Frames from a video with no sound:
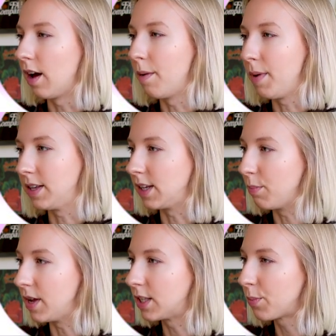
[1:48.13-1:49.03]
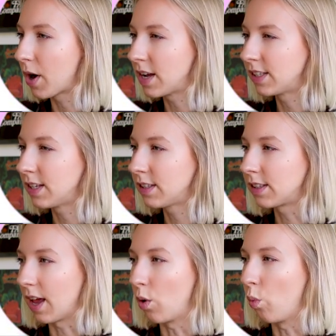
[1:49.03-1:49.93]
amazing pizza
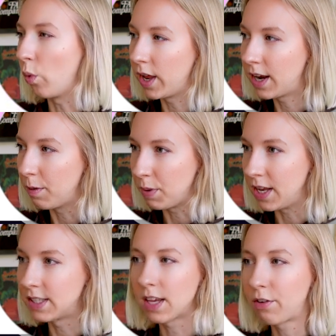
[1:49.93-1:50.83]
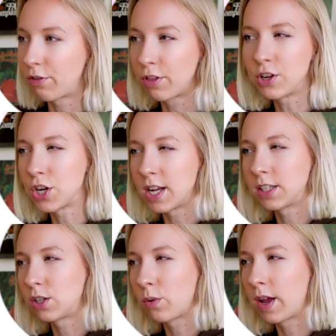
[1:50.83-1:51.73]
prizes, like win a pizza for the
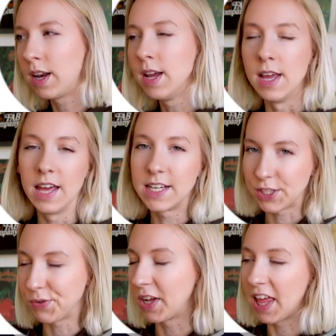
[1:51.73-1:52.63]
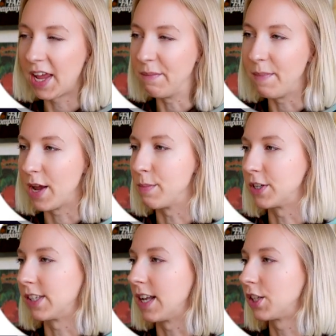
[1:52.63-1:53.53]
chance to win, that doesn't really make
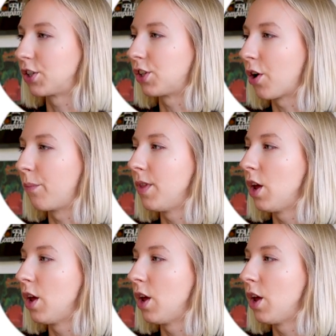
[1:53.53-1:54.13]
much sense. So